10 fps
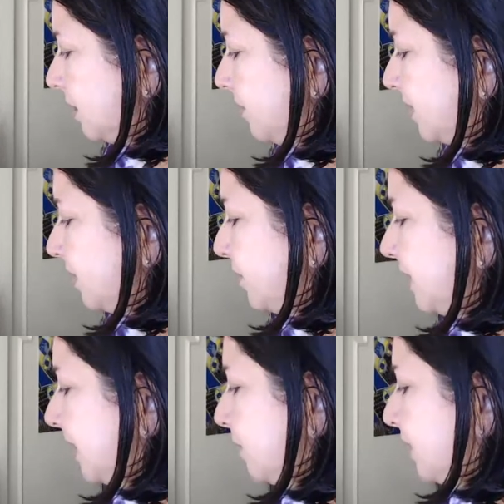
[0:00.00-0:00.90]
about every
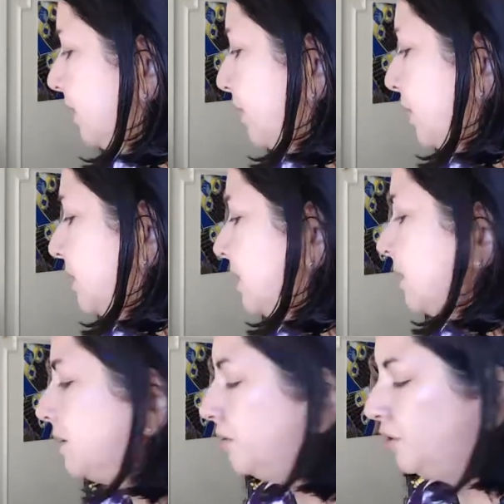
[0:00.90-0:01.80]
day, what to post on
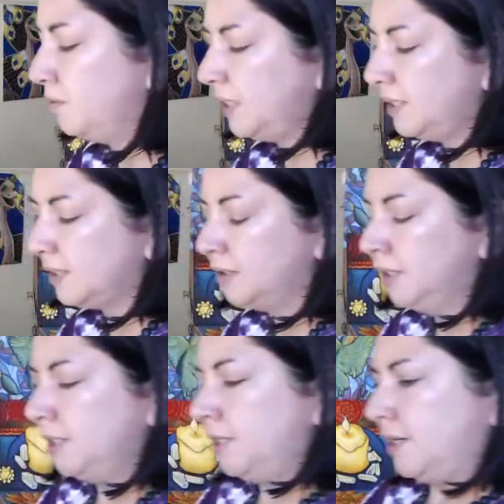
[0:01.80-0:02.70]
social media.
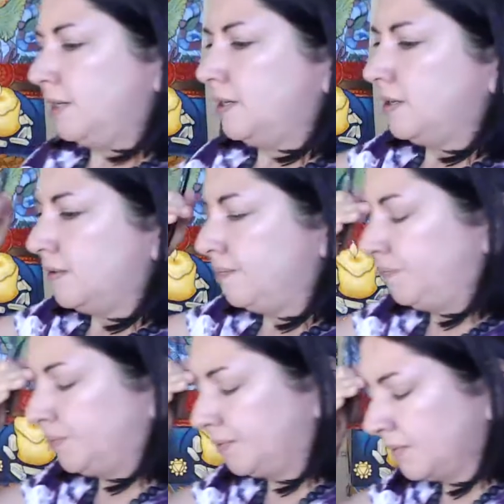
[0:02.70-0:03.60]

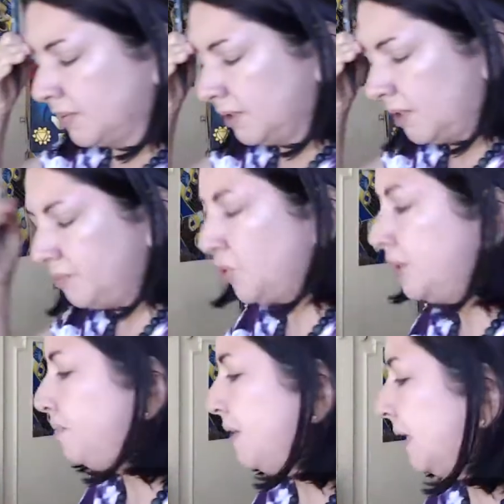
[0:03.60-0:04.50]
I'm trying
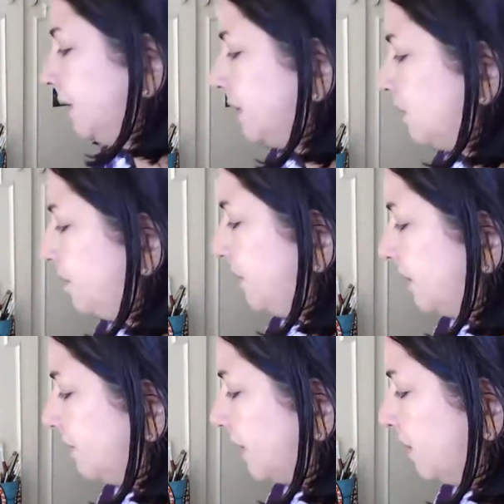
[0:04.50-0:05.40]
to balance with their
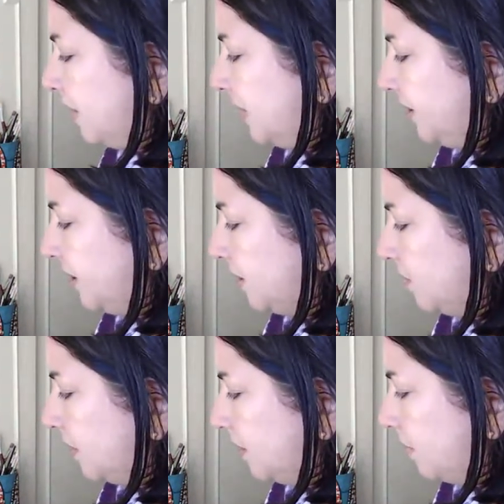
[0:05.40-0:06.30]
recommendations
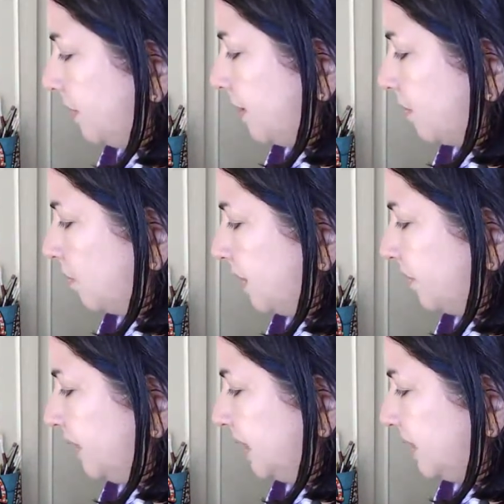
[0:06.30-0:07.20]
with what
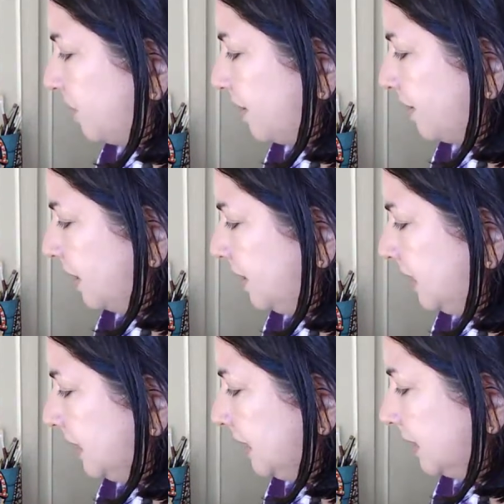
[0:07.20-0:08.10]
feels
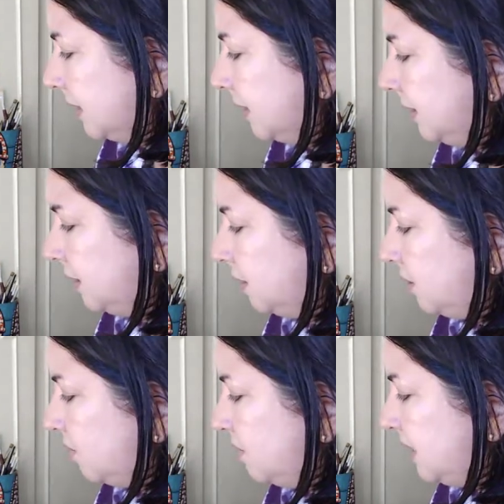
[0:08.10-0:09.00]
authentic
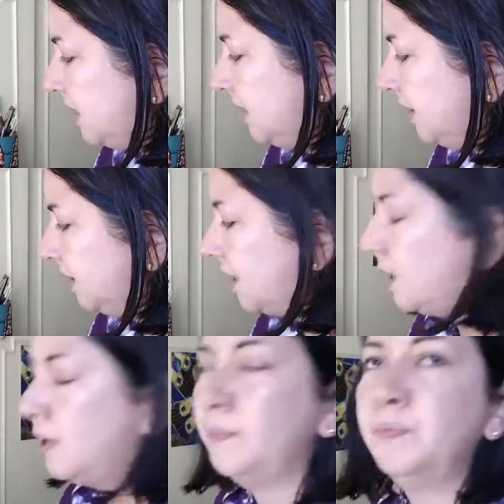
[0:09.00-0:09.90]
to me.
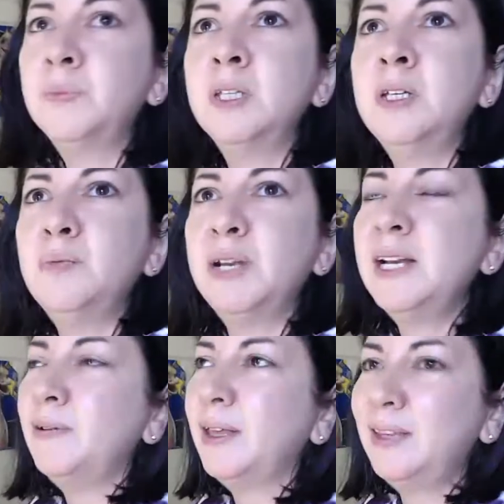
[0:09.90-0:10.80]
But anyway,